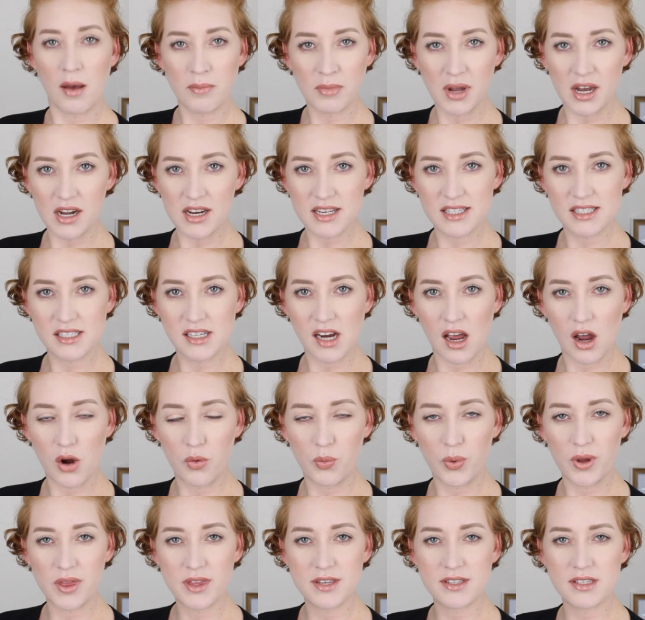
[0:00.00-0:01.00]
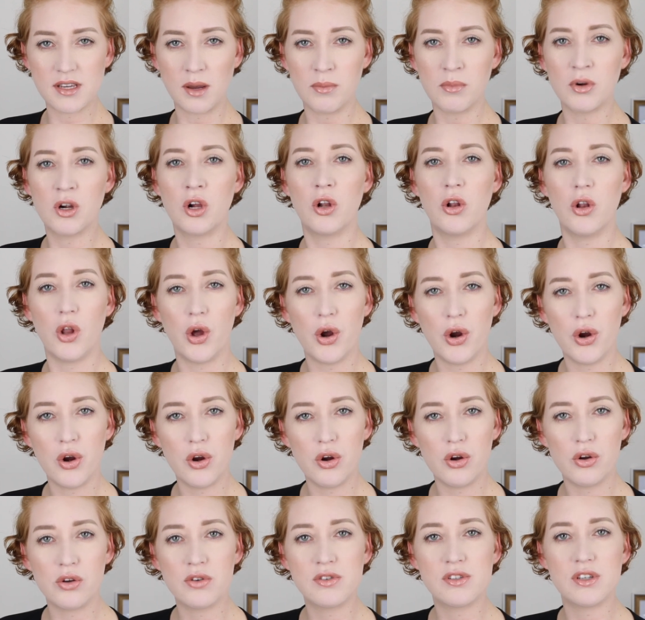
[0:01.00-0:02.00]
I'm gonna start with some
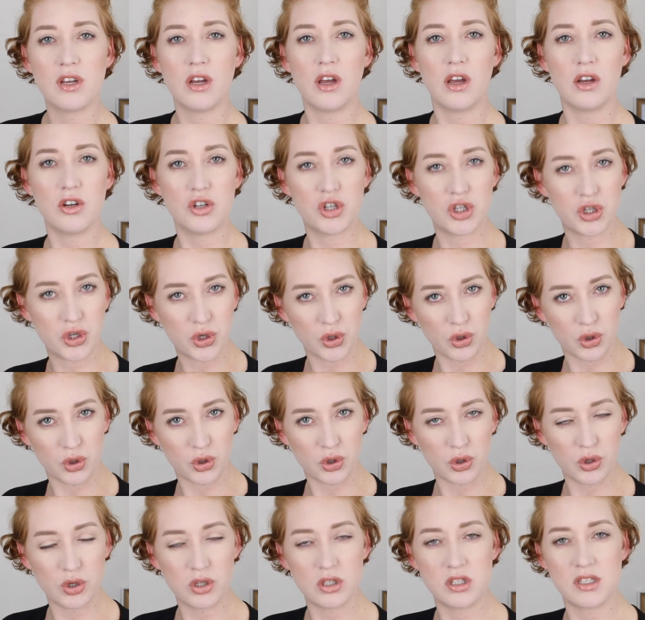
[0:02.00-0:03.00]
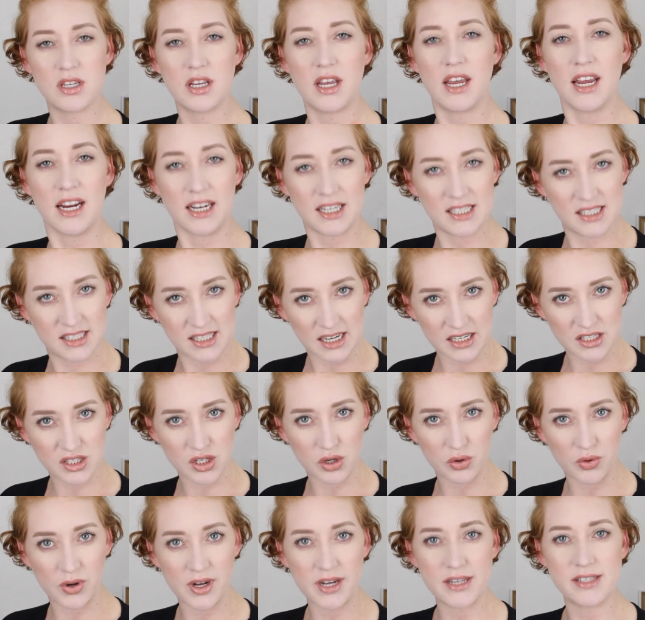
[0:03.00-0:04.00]
clothes, shoes,
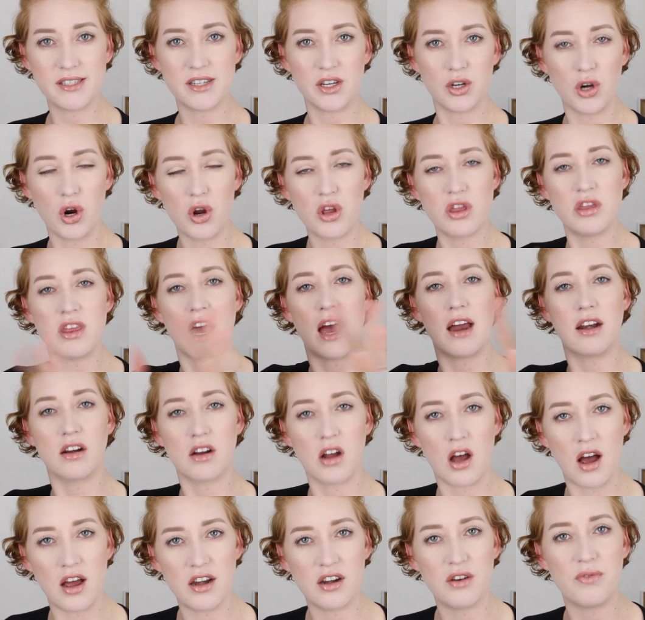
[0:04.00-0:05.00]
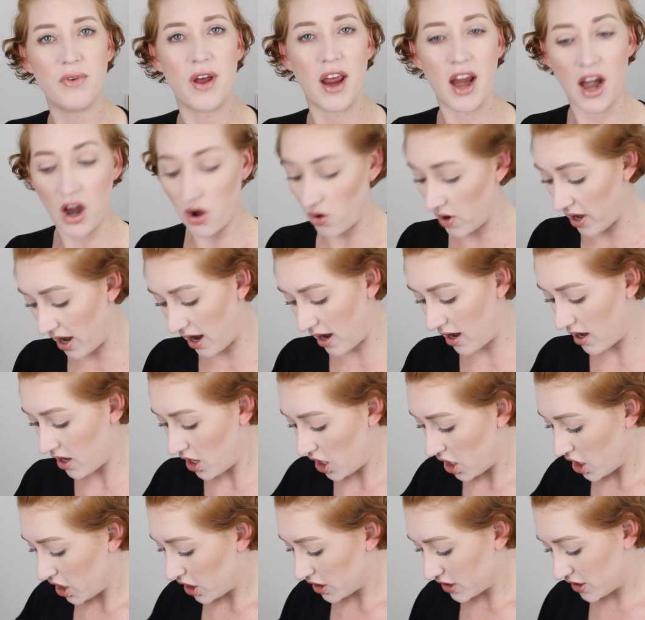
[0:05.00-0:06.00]
accessories, you know, that kind of area.
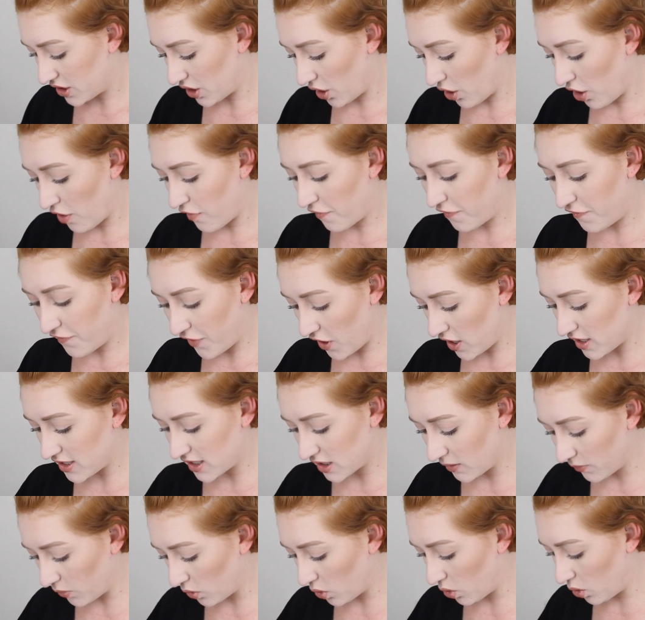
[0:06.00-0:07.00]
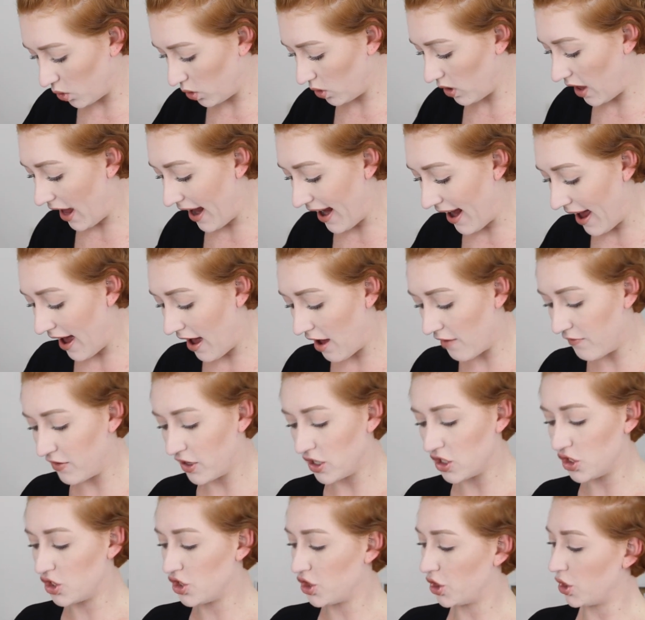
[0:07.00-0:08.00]
So first of all, I
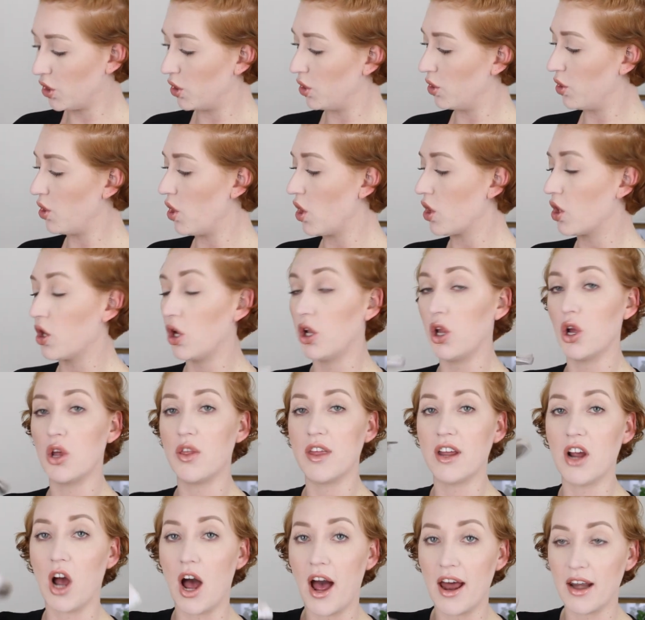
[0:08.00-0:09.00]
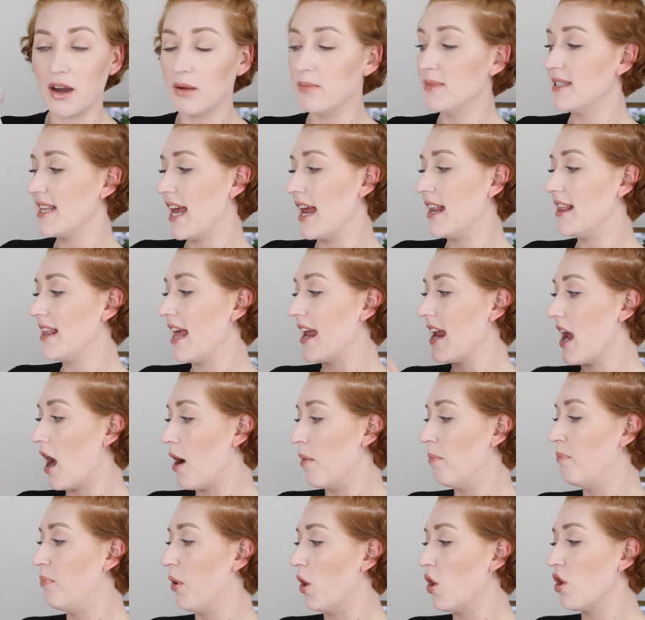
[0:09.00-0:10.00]
have two clothing items and they
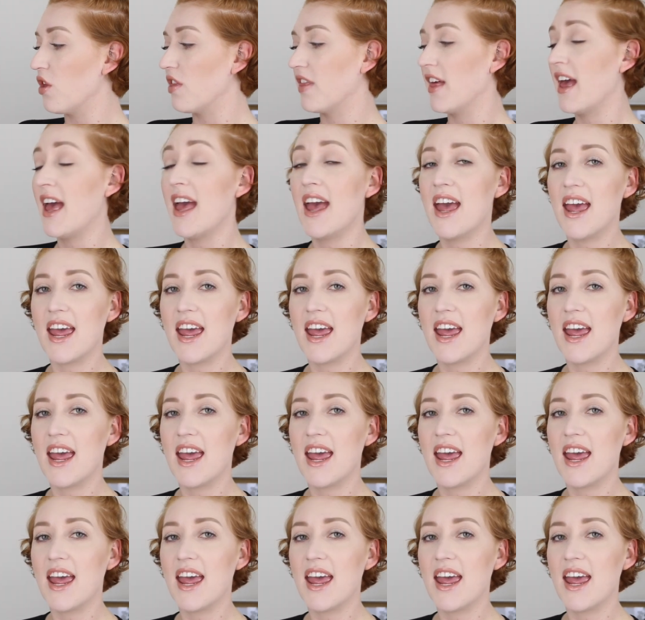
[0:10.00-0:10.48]
are both